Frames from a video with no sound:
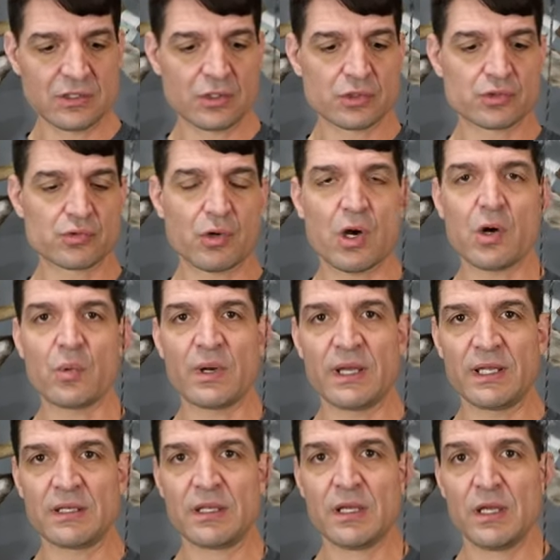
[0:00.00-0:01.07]
your draw
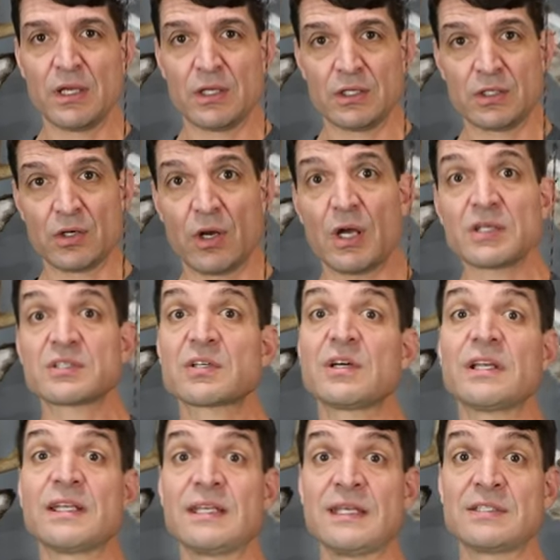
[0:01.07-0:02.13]
weight, you're also
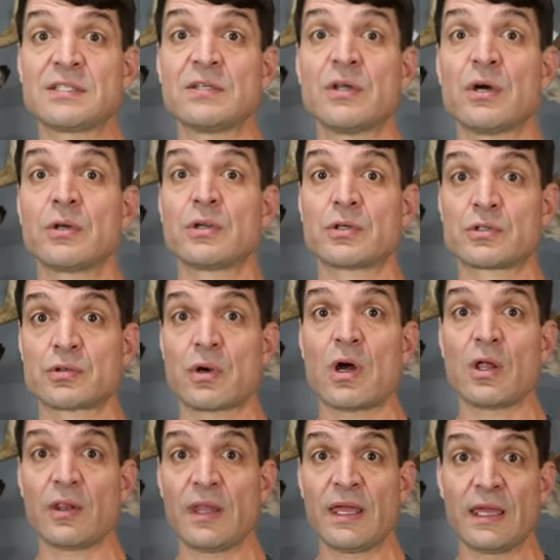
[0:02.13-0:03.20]
going to need to know your
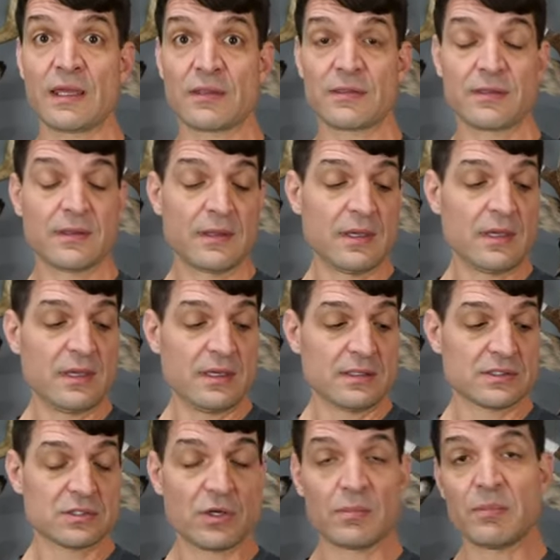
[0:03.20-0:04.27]
draw length.
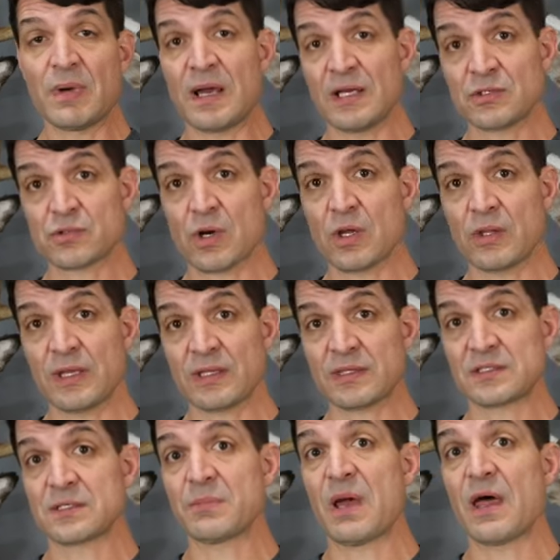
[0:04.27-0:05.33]
So my draw length
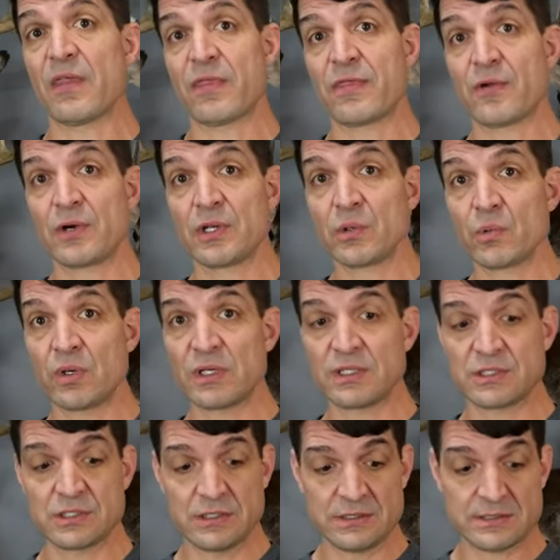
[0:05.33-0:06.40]
is about 31
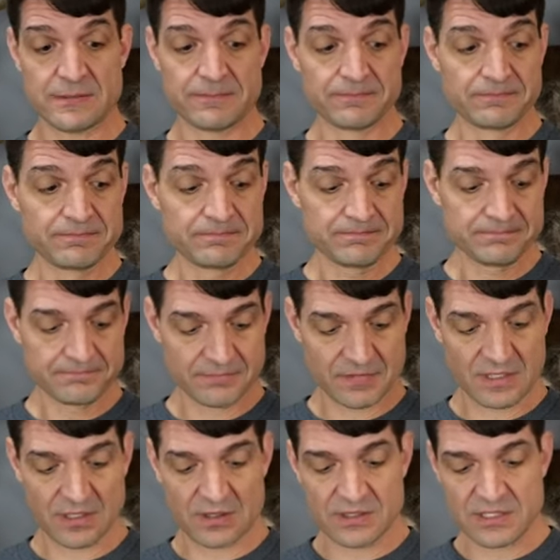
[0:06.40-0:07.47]
inches.
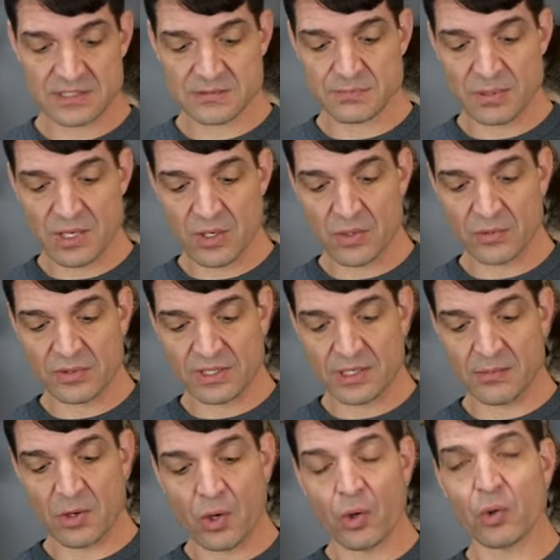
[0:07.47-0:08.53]
This bow that
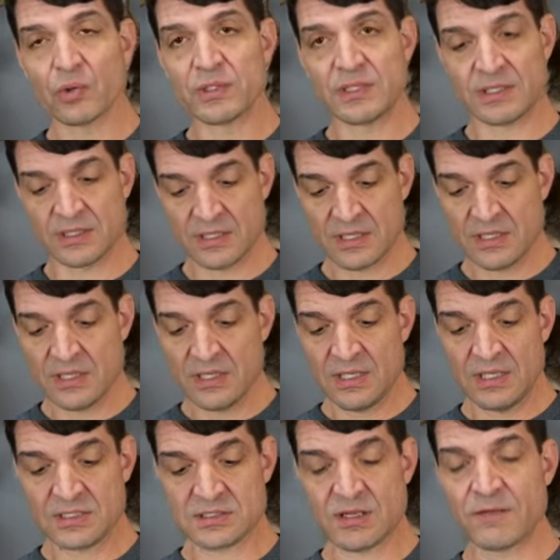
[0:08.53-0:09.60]
I'm holding
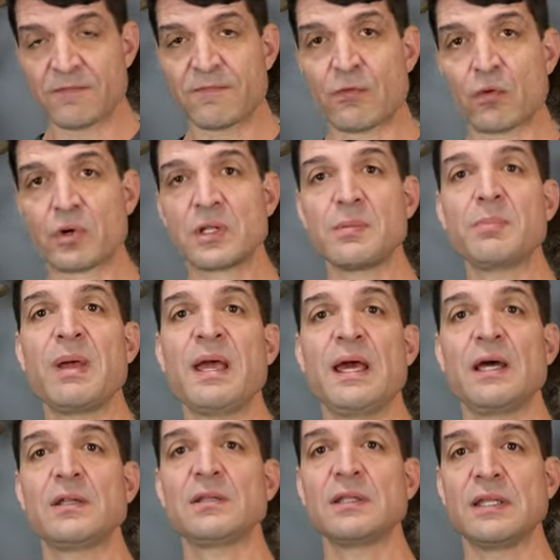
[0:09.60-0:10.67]
is a
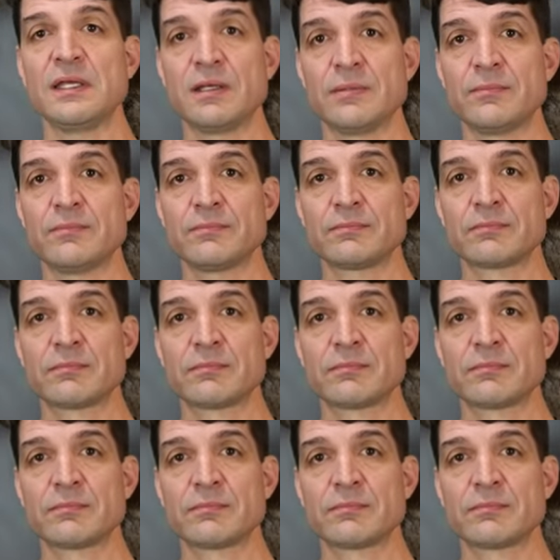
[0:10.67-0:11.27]
40-pound limb,